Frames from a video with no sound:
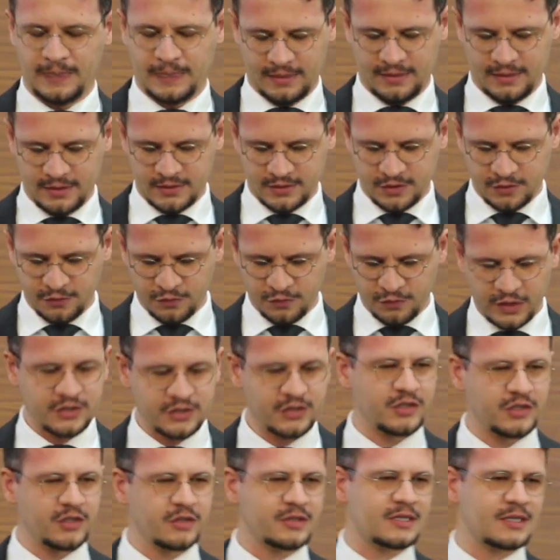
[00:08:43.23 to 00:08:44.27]
So, friends,
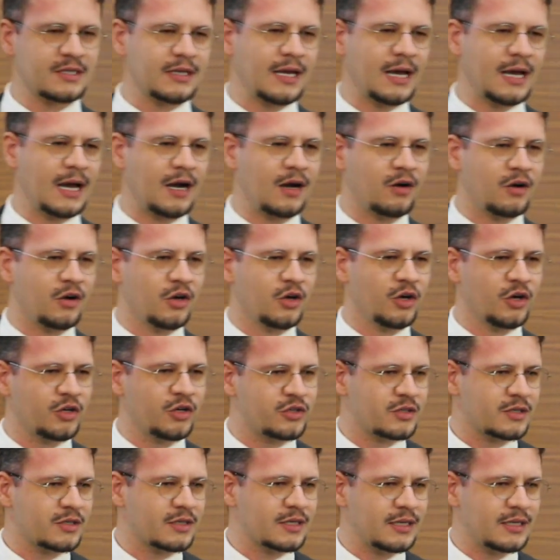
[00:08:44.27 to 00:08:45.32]
do you see how
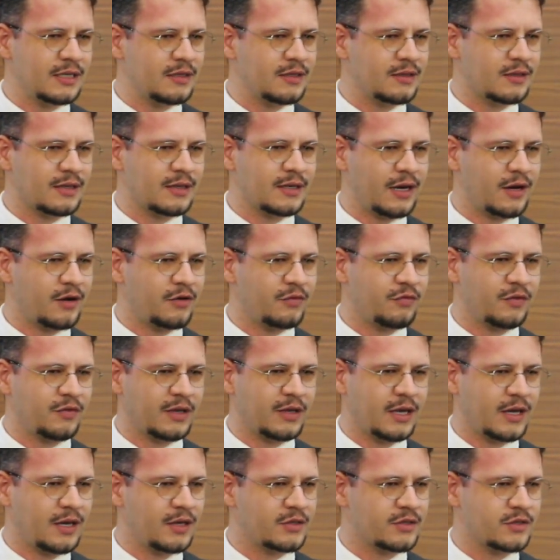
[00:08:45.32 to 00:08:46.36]
urgently the
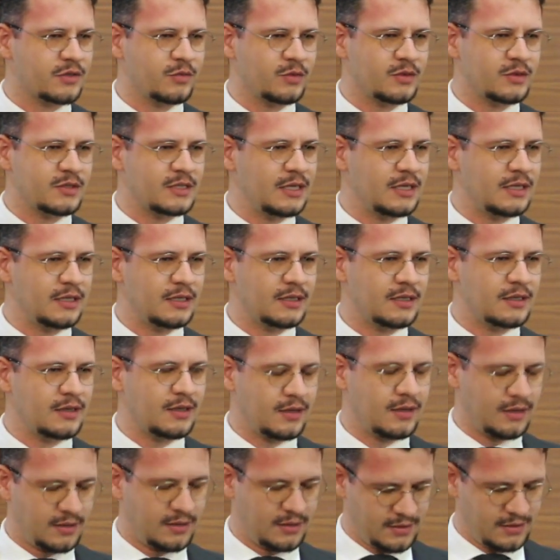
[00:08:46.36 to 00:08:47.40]
clarification was needed?
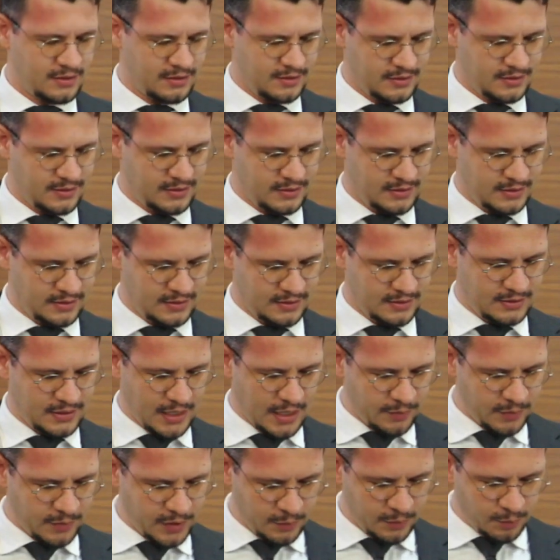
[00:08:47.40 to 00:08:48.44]
I
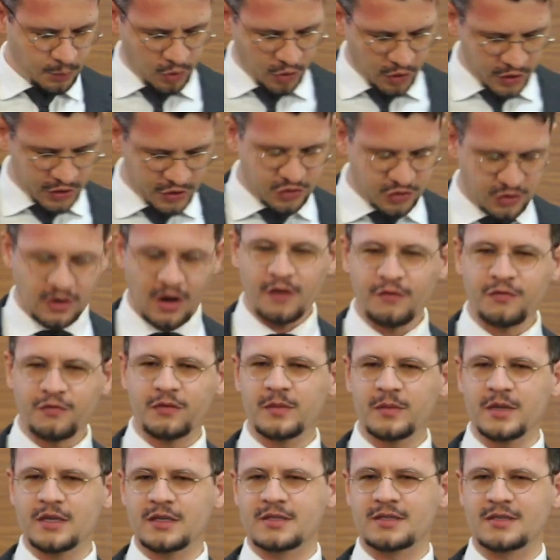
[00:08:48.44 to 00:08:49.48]
mean, poor
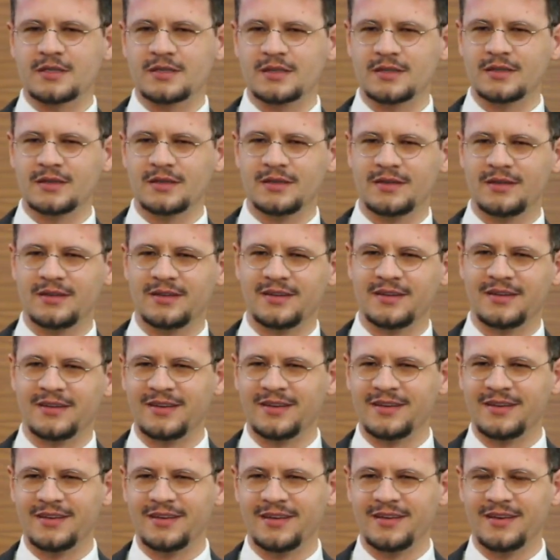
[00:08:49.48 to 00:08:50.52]
Trophimus.
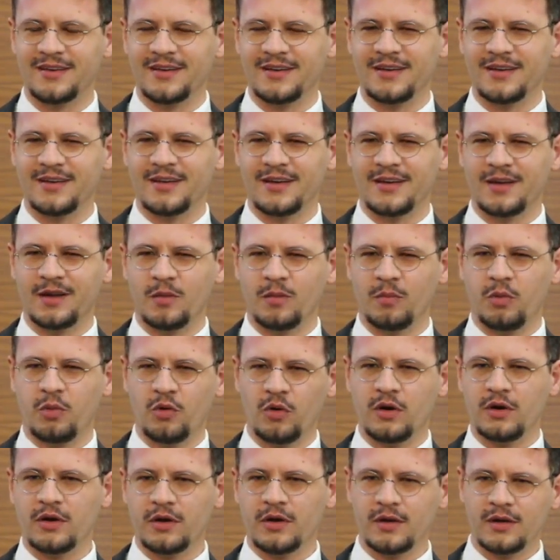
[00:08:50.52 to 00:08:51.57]

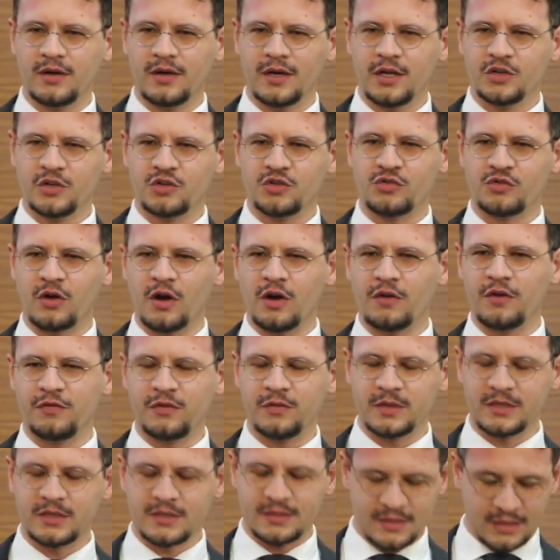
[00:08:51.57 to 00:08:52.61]
Poor
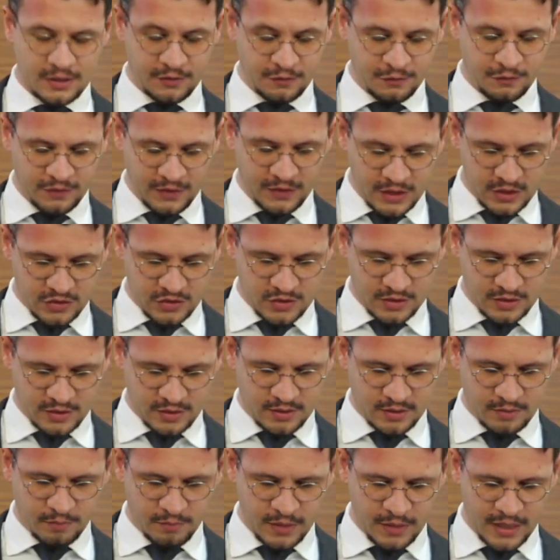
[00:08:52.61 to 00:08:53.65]
Trophimus the Ephesian
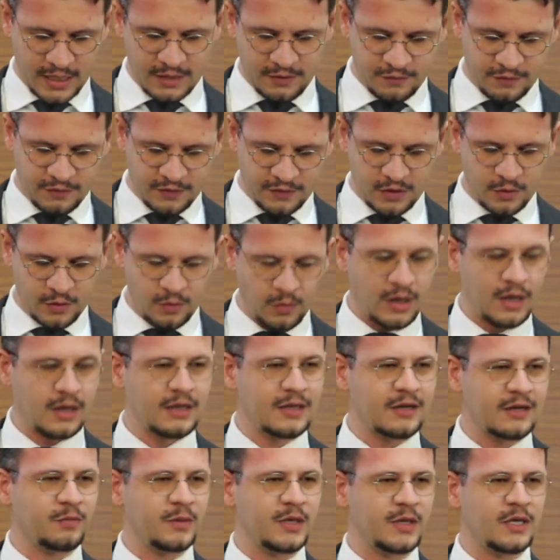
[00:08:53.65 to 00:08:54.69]
may very well
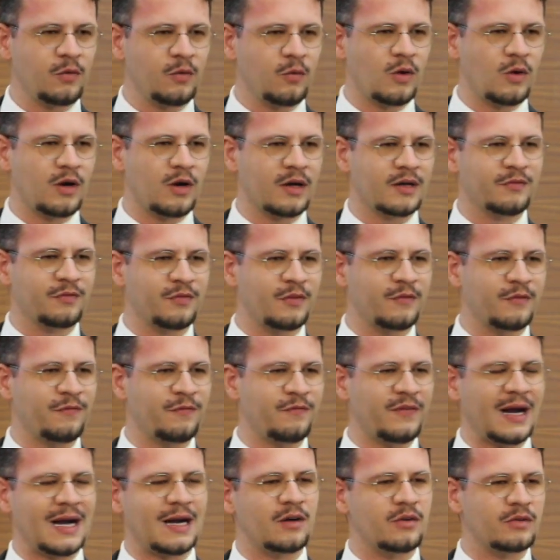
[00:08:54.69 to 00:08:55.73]
have been one of the
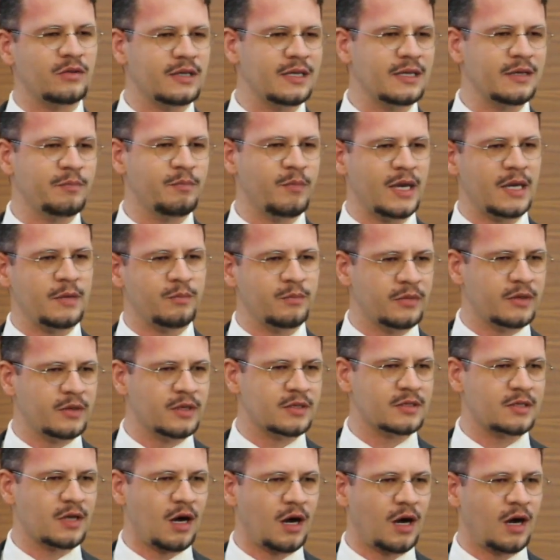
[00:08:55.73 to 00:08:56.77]
founding
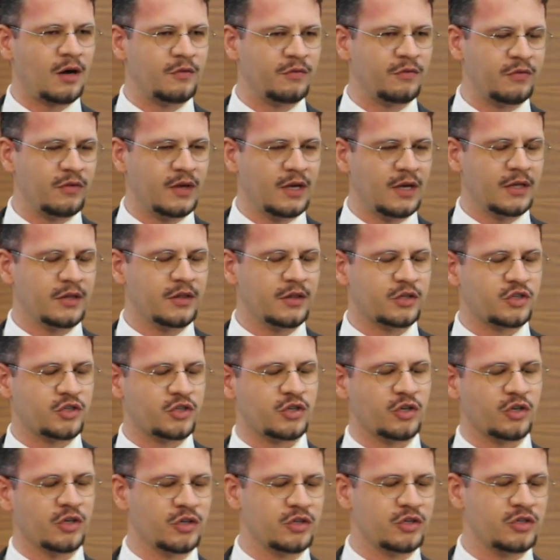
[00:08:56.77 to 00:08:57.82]
members of the
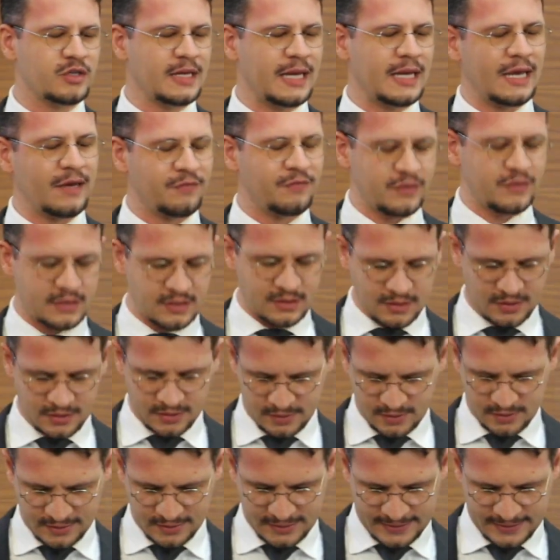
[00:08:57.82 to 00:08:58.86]
church in
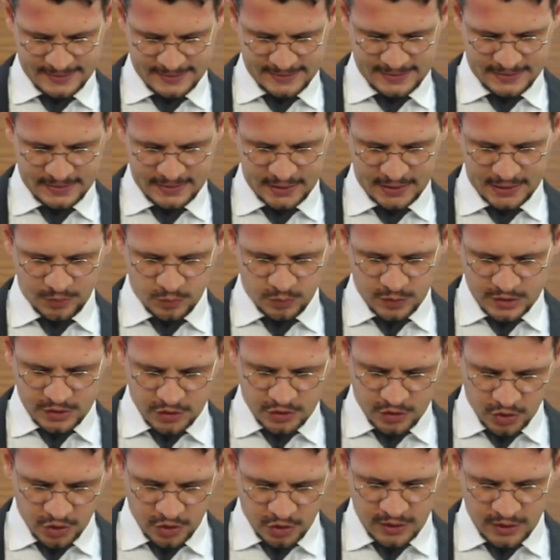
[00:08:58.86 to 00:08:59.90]
Ephesus. He was an
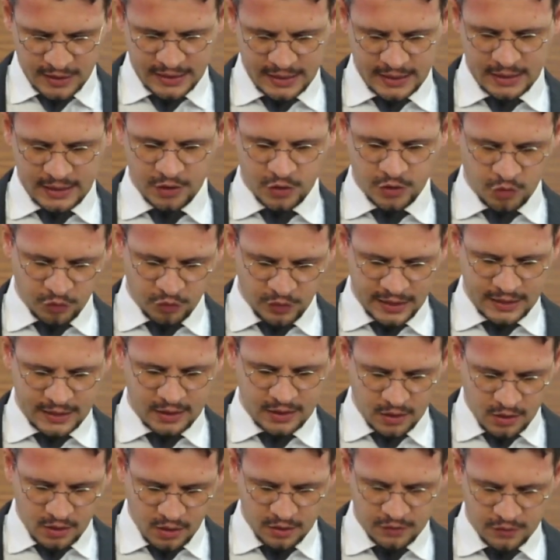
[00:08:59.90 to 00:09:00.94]
early Greek
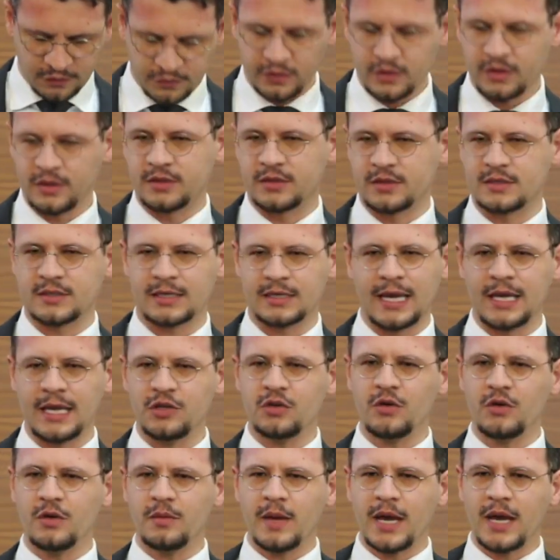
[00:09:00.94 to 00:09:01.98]
convert. Can
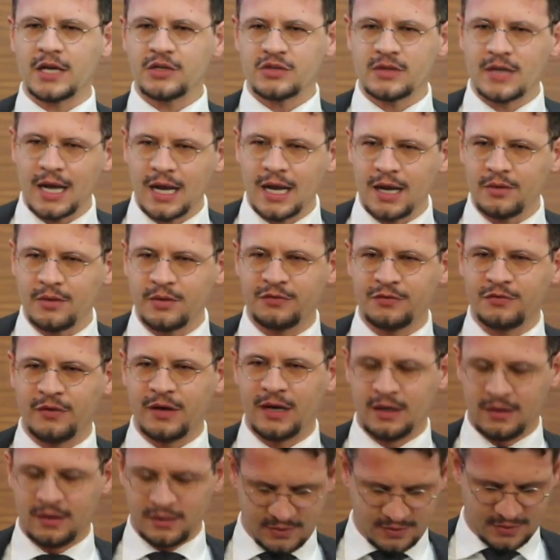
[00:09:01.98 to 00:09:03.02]
you imagine how he
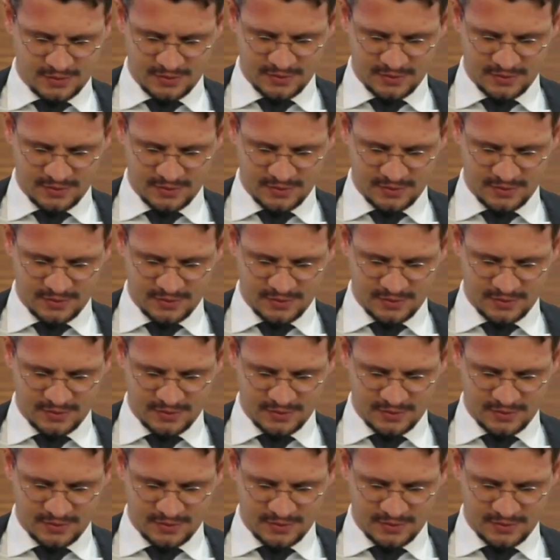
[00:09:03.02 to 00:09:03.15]
felt?